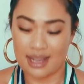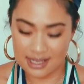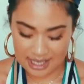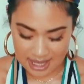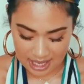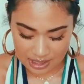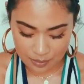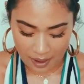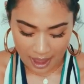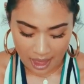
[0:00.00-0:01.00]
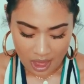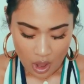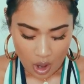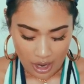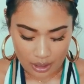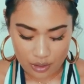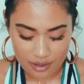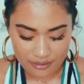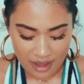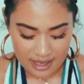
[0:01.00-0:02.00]
easy thing to wear. Like on
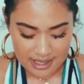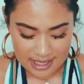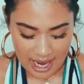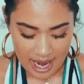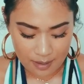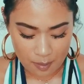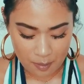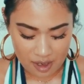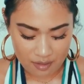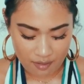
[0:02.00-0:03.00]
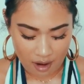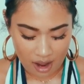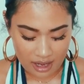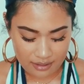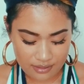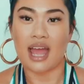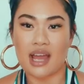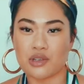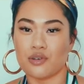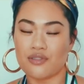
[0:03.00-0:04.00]
the first day when we arrived,
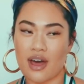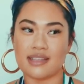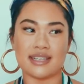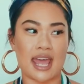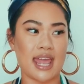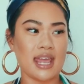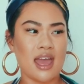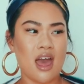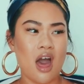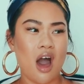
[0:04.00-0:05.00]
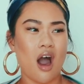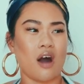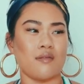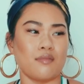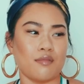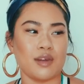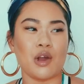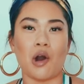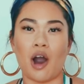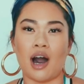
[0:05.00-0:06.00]
actual first day, um, we
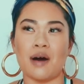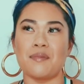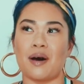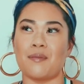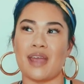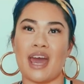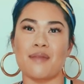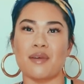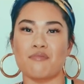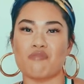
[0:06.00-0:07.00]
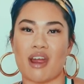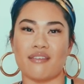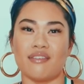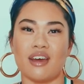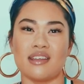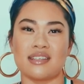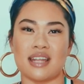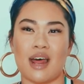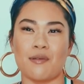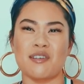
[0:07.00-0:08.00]
got up and we had a bit of
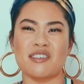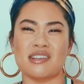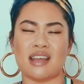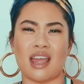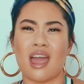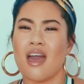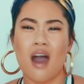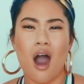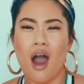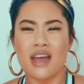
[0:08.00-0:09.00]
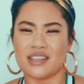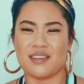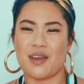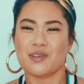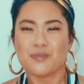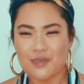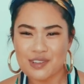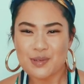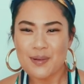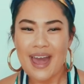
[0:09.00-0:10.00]
breakfast and we were just like, I don't know
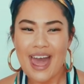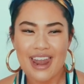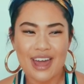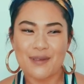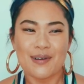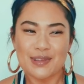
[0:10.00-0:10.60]
what to wear. Like,